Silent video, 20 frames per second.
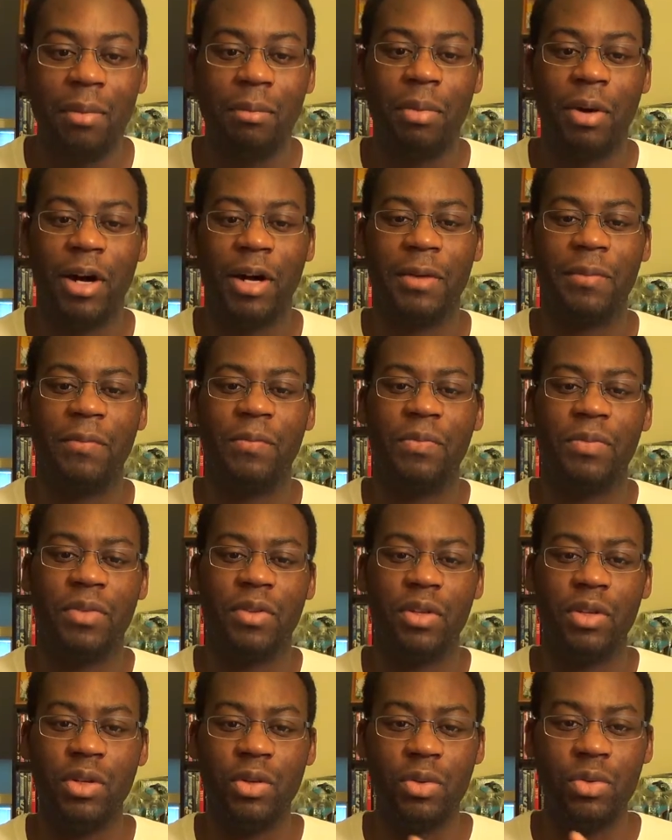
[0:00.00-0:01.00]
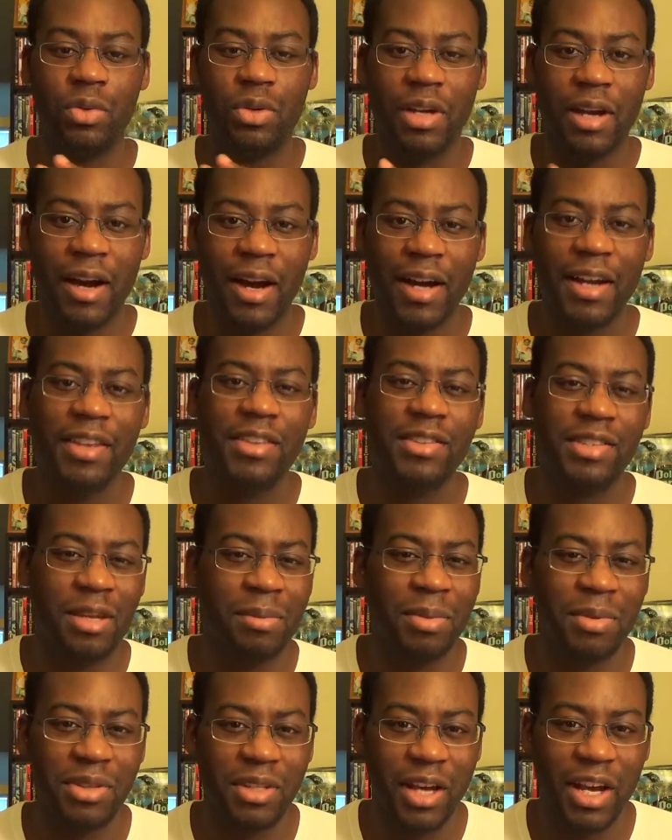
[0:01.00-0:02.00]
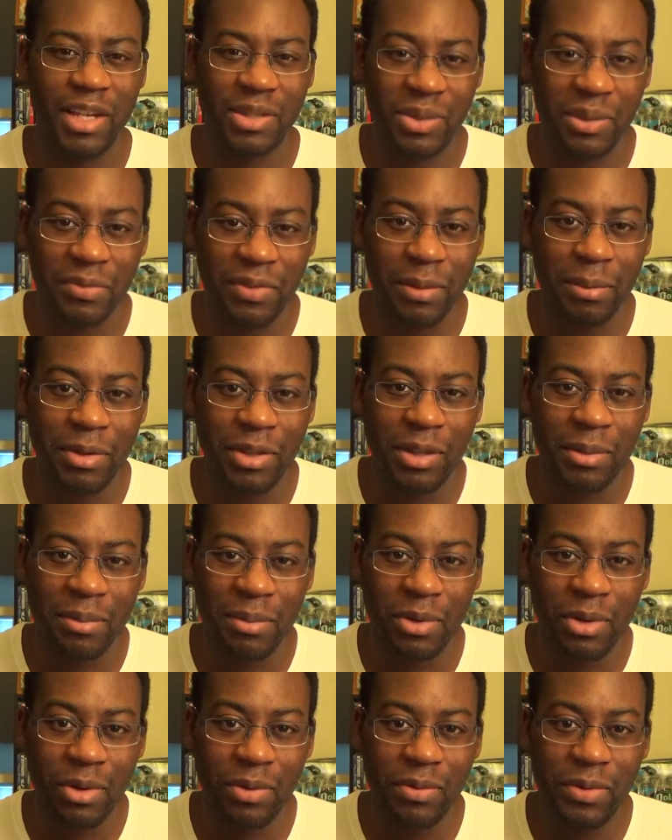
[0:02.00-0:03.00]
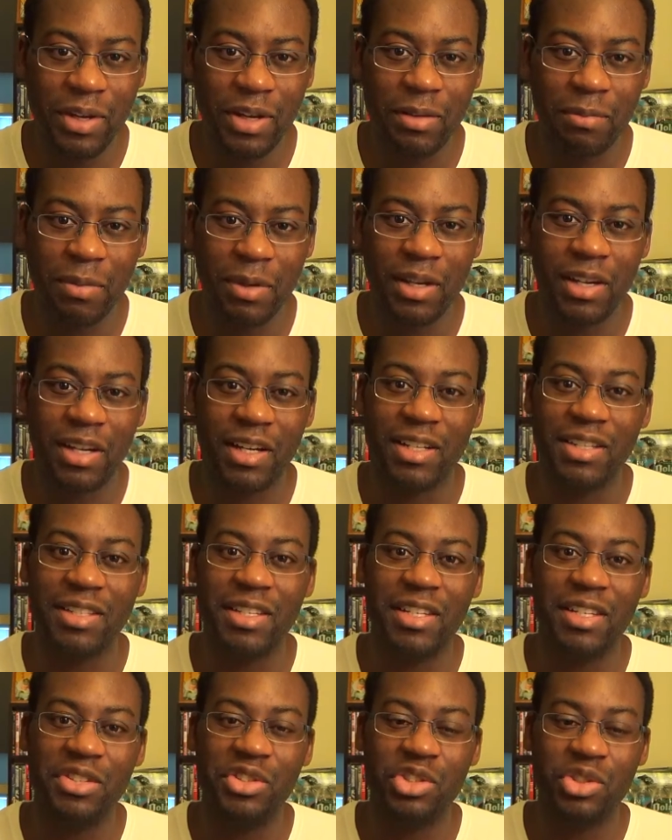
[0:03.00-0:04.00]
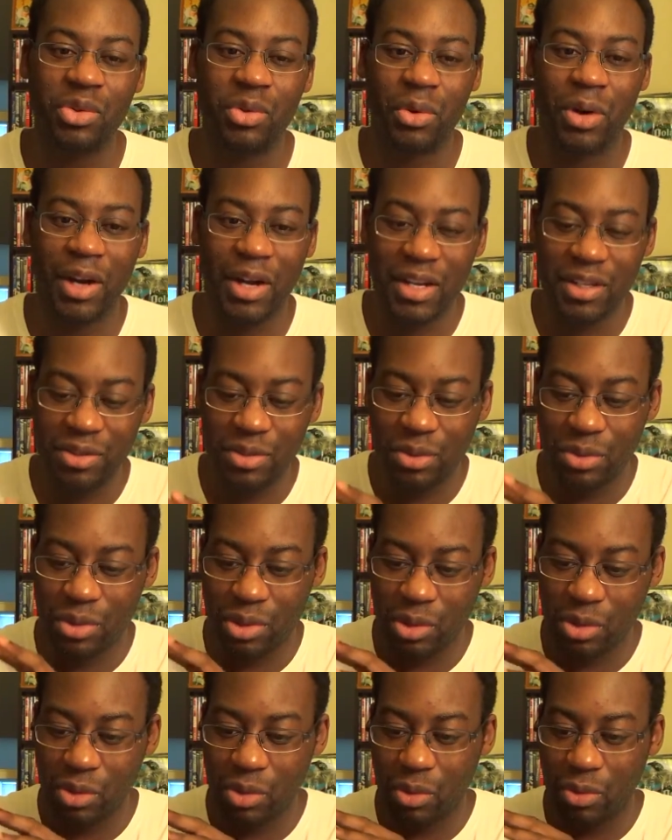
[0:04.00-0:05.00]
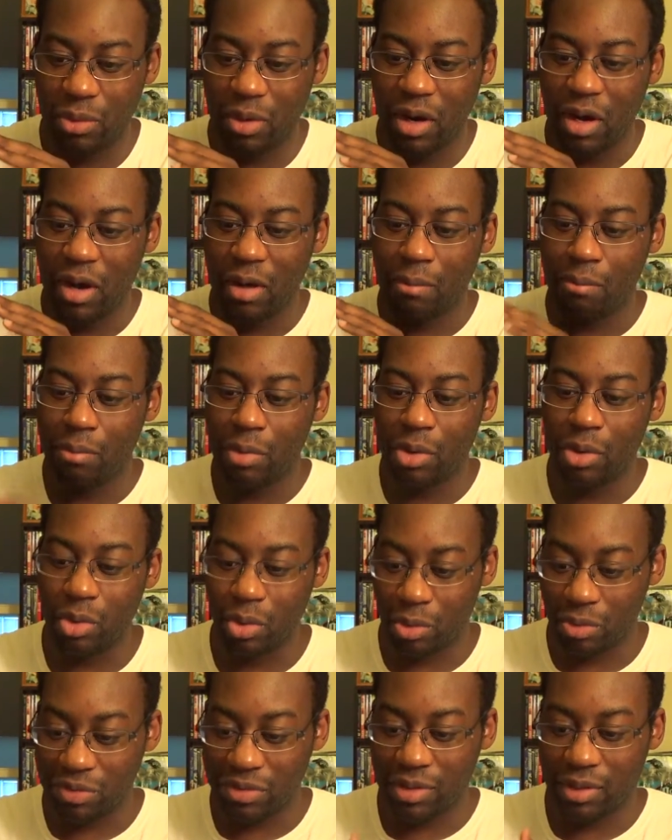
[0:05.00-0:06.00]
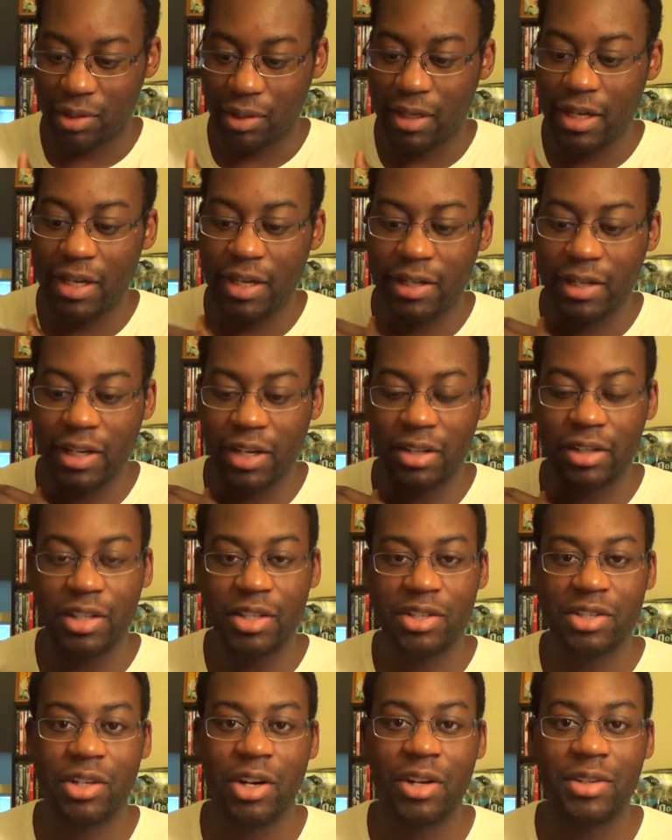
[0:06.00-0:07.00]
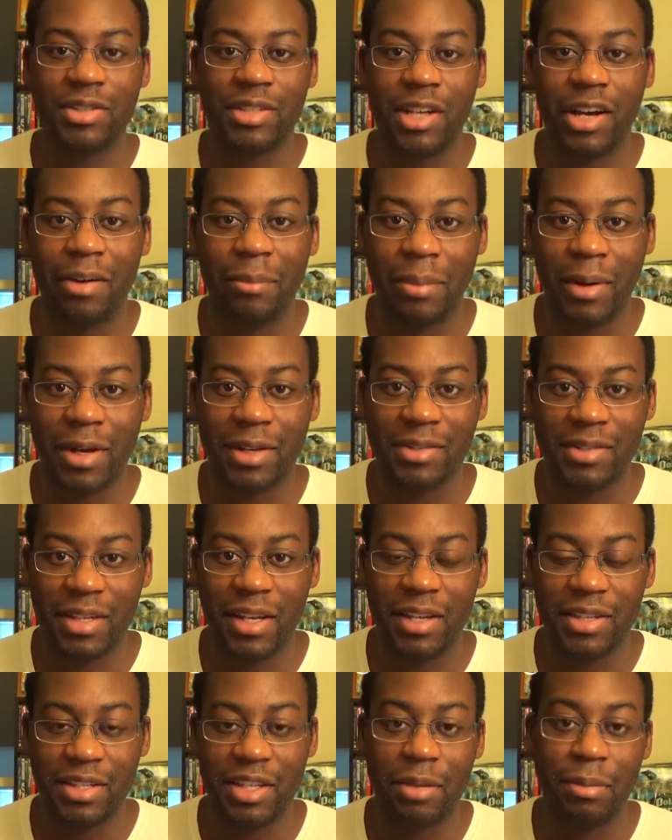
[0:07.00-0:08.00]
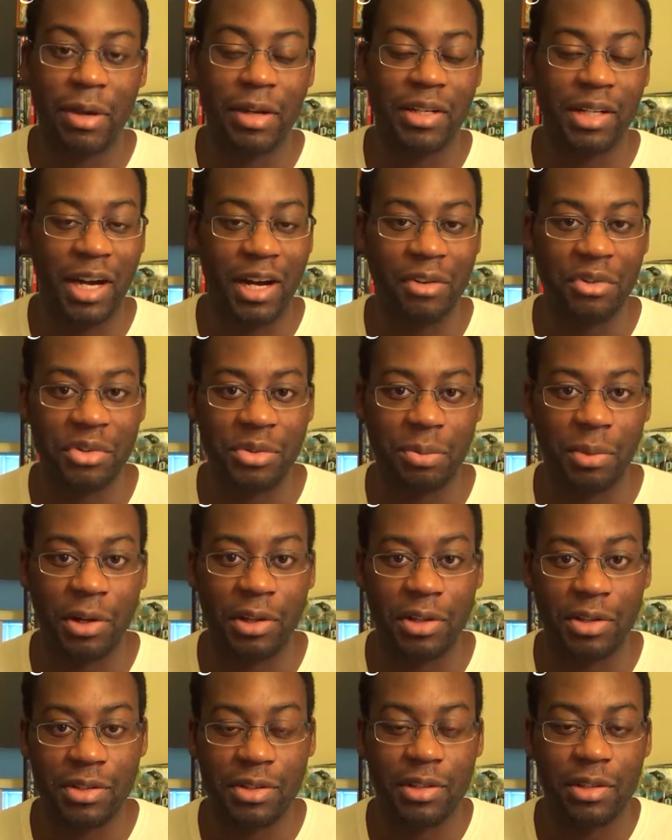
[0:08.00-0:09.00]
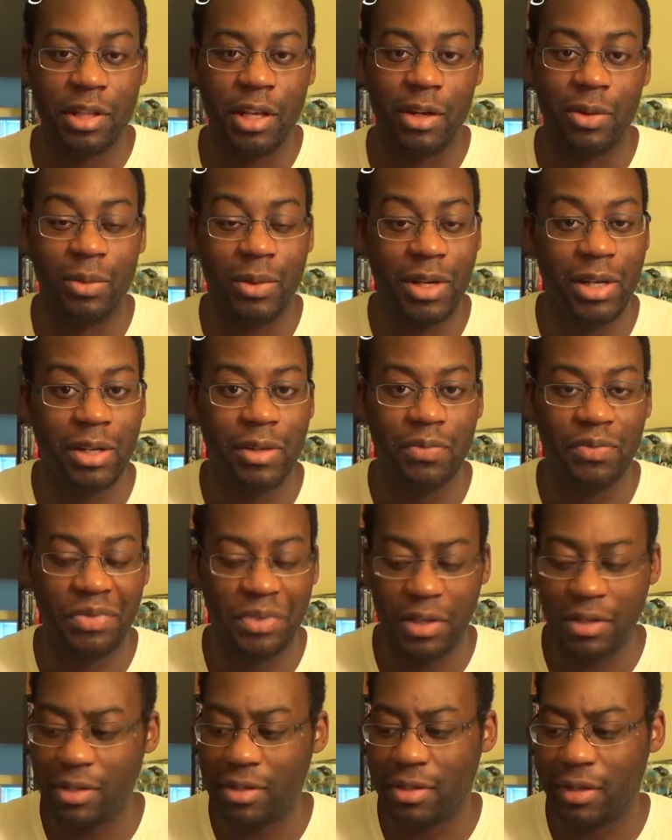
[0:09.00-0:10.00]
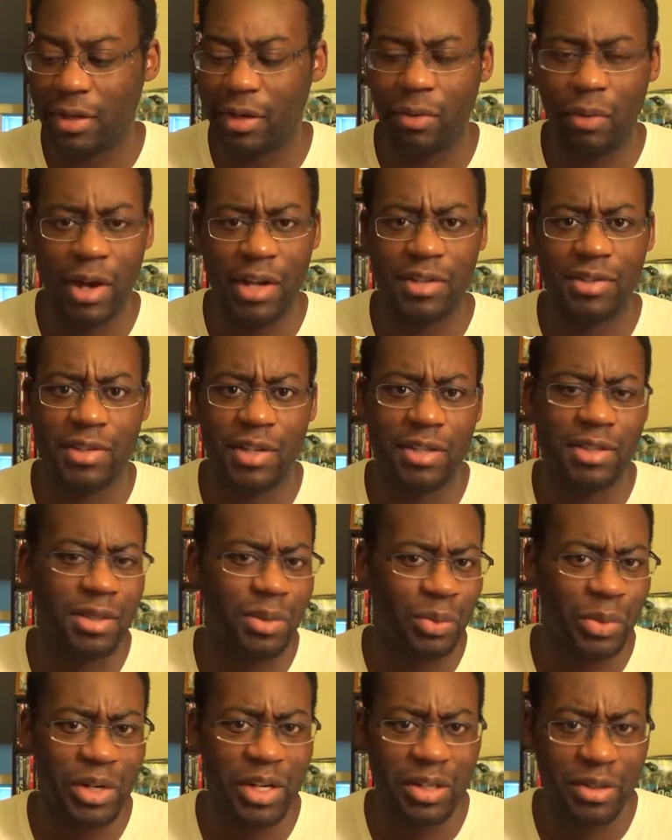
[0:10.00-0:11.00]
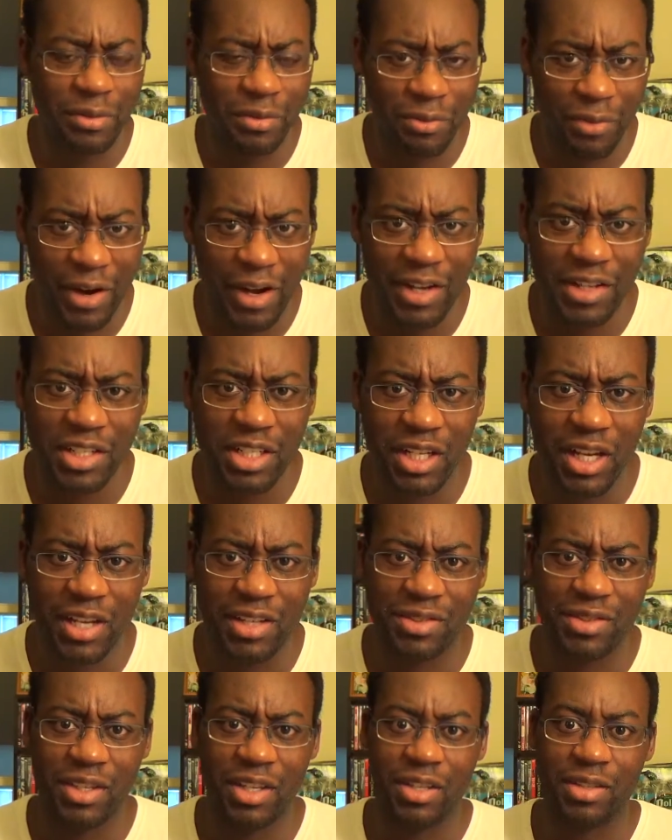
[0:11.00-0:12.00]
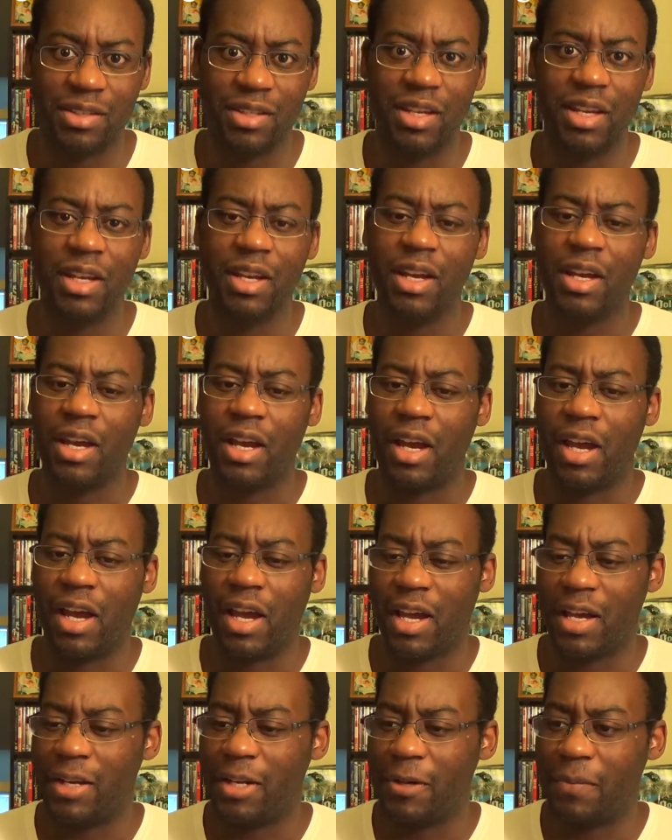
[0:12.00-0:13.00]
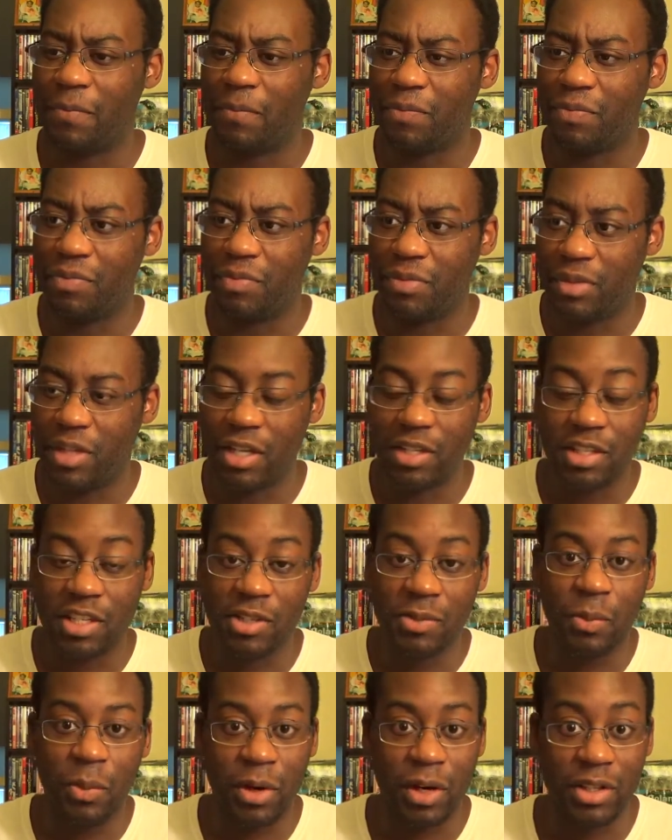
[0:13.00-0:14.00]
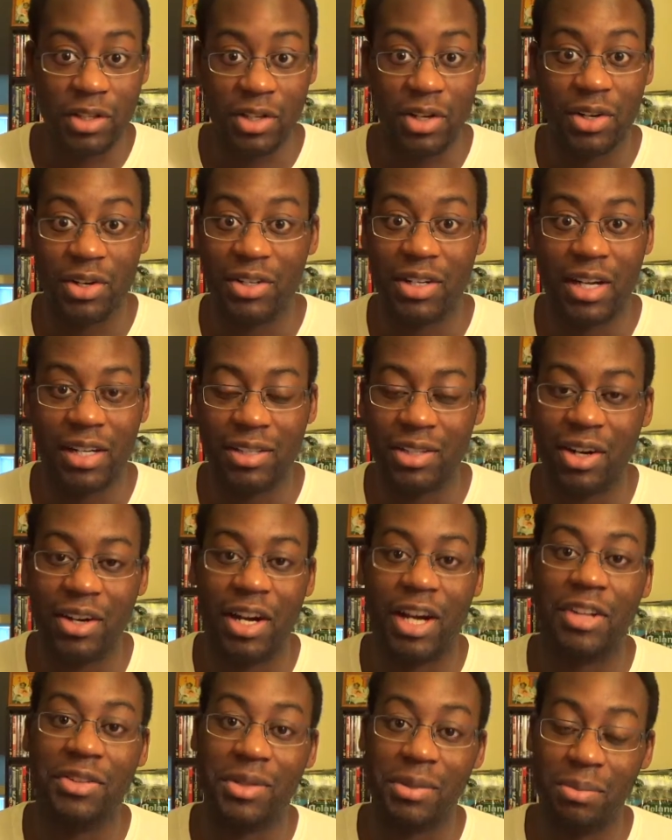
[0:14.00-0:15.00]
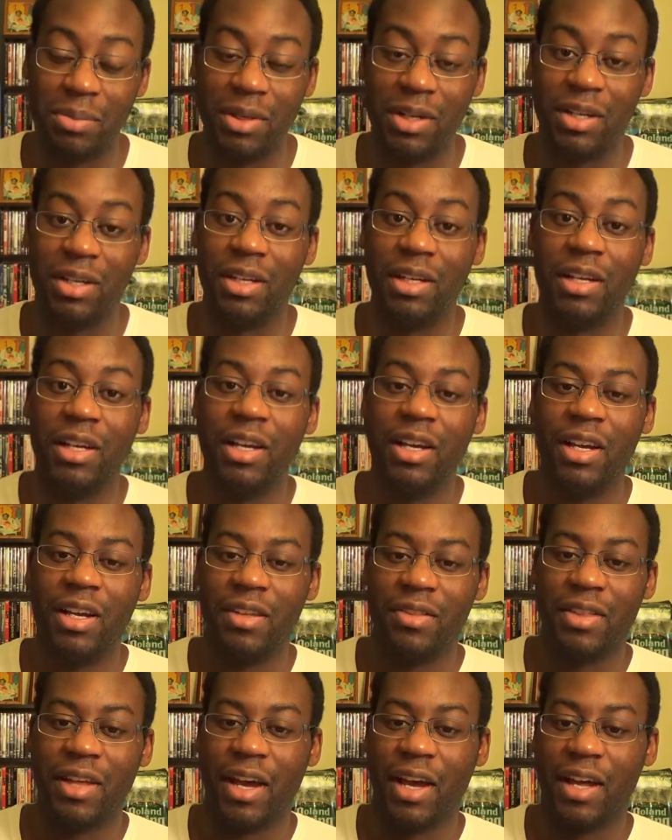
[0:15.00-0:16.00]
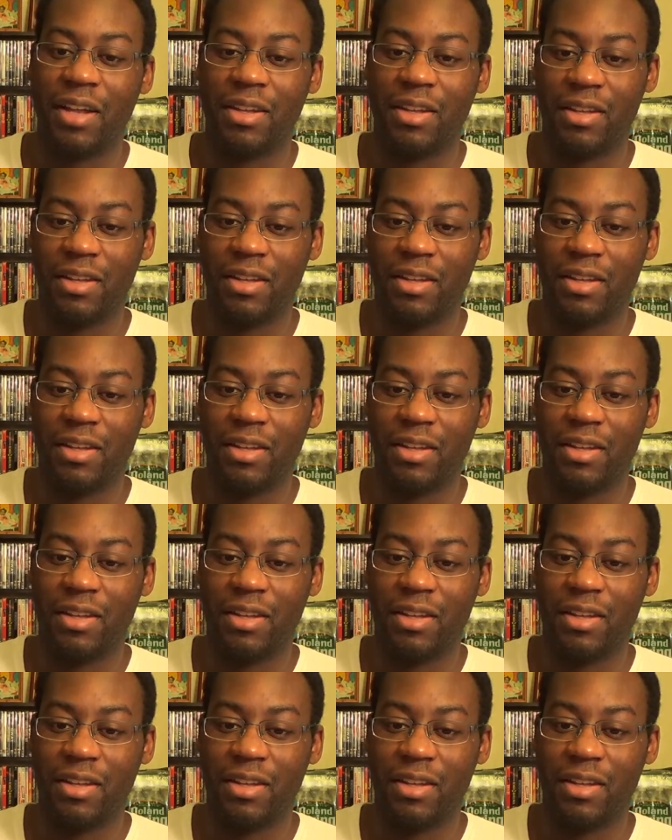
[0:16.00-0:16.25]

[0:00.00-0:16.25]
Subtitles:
But you kind of sympathize with him in the movie because he's trying to do moves. He literally starts out by saying to the McDonald's brothers, look, this is a great system, we need to franchise this. And this is what it turned out to be. That